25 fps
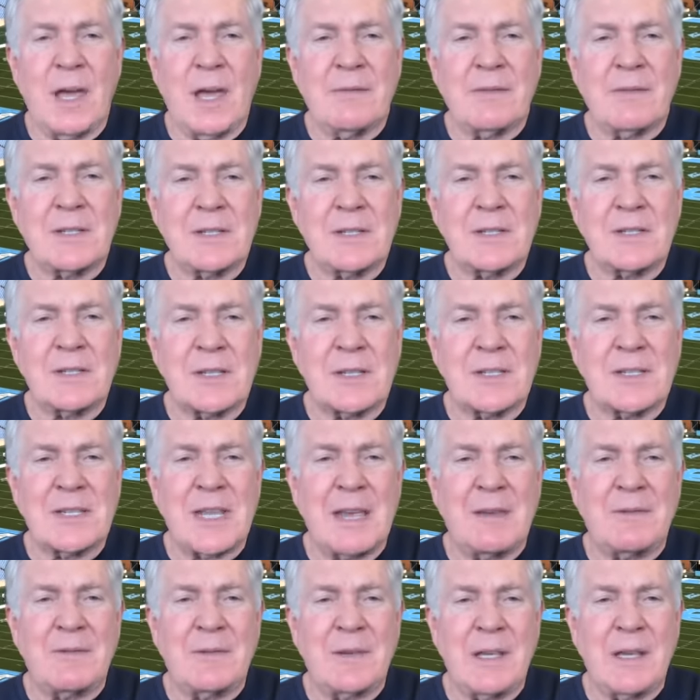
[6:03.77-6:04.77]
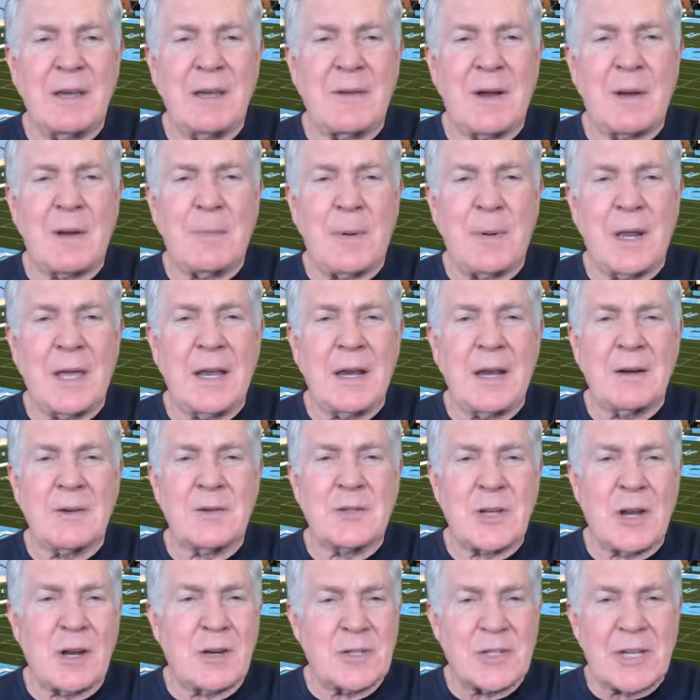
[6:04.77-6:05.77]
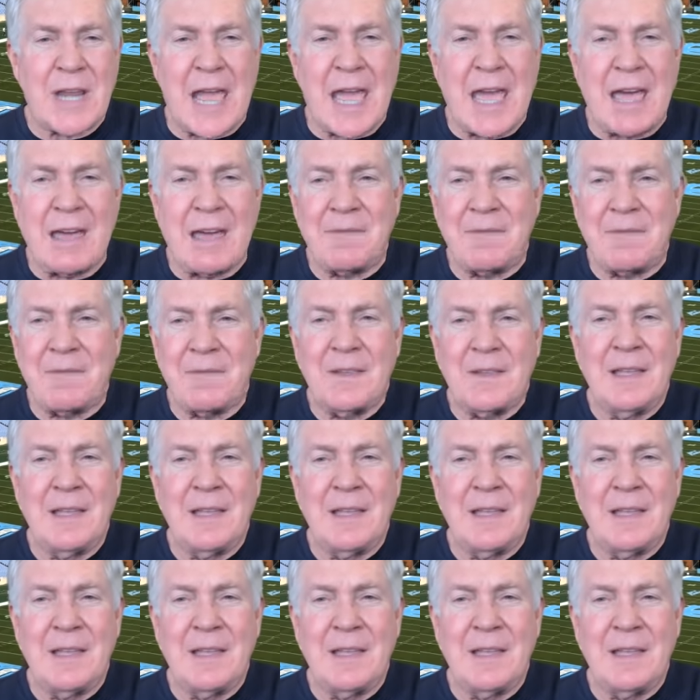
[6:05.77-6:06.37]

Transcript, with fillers: of us is the safety of our players, our staff,